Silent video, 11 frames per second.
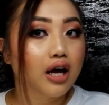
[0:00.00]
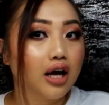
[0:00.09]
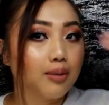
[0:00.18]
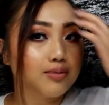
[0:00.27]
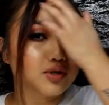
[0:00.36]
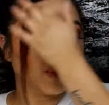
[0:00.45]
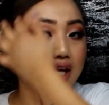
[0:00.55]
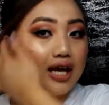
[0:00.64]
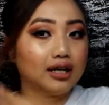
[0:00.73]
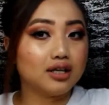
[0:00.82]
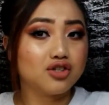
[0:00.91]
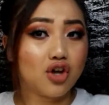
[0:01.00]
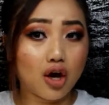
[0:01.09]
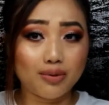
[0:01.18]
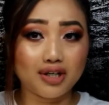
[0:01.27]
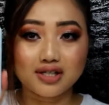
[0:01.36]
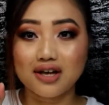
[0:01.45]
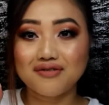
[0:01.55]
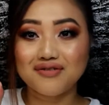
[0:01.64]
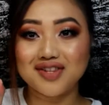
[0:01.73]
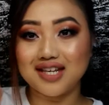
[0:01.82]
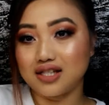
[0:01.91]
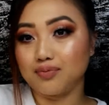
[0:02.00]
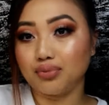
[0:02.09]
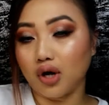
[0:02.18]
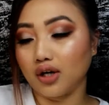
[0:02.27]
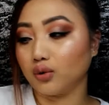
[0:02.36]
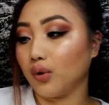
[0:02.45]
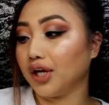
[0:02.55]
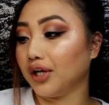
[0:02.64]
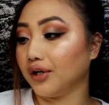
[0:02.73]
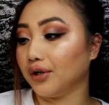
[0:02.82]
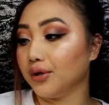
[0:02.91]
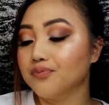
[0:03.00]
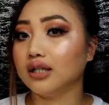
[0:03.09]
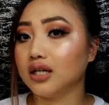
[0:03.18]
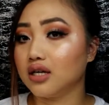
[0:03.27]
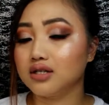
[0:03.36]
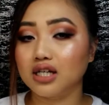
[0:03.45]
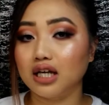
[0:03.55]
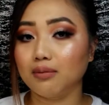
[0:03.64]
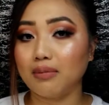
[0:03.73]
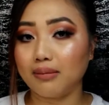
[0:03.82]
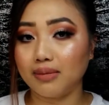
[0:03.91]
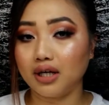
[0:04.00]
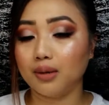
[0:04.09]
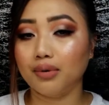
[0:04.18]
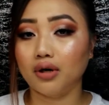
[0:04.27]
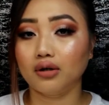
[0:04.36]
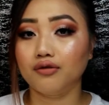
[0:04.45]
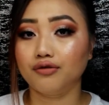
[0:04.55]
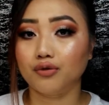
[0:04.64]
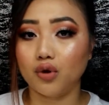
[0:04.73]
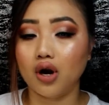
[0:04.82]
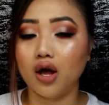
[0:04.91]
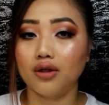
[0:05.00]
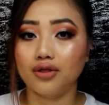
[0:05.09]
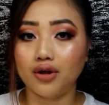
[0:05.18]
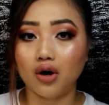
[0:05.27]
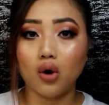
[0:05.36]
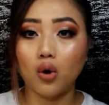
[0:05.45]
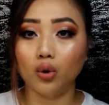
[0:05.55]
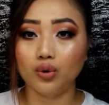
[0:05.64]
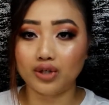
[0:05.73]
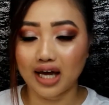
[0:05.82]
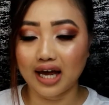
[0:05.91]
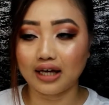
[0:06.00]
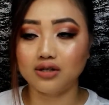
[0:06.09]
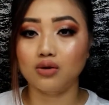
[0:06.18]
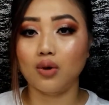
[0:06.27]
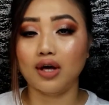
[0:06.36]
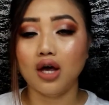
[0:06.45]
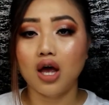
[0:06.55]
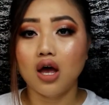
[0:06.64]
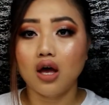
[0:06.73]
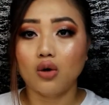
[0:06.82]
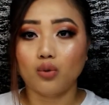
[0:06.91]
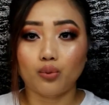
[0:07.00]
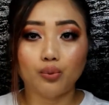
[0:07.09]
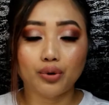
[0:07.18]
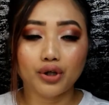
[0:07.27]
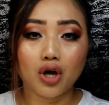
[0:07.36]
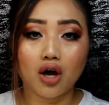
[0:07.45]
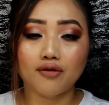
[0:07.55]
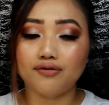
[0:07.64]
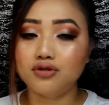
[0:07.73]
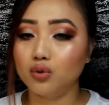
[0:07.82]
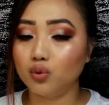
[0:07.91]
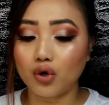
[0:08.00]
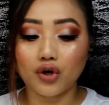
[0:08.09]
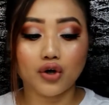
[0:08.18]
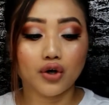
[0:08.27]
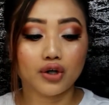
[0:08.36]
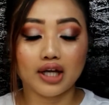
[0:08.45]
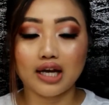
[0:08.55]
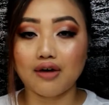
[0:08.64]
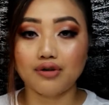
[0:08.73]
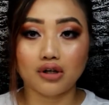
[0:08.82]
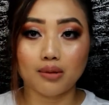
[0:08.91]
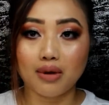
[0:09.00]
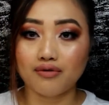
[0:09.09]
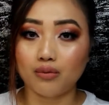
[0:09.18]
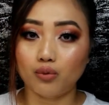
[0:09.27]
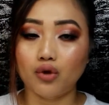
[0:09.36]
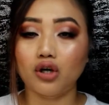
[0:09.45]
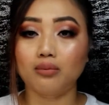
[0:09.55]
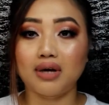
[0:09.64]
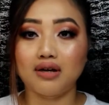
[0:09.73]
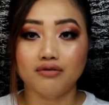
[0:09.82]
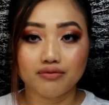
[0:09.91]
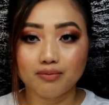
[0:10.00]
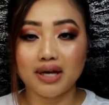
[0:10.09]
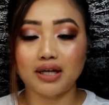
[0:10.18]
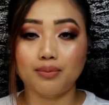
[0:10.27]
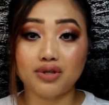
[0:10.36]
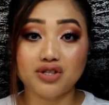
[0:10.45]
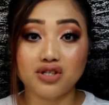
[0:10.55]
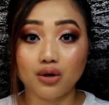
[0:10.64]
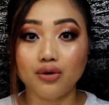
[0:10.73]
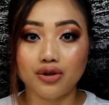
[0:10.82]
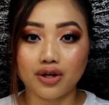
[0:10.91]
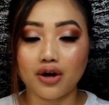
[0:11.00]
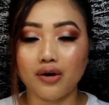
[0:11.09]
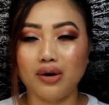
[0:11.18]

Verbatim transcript: Um, so yeah, and it is all because of this product right here. It does keep my makeup on for the whole day, so I put it on to work, and after I come back from work, my makeup is still there.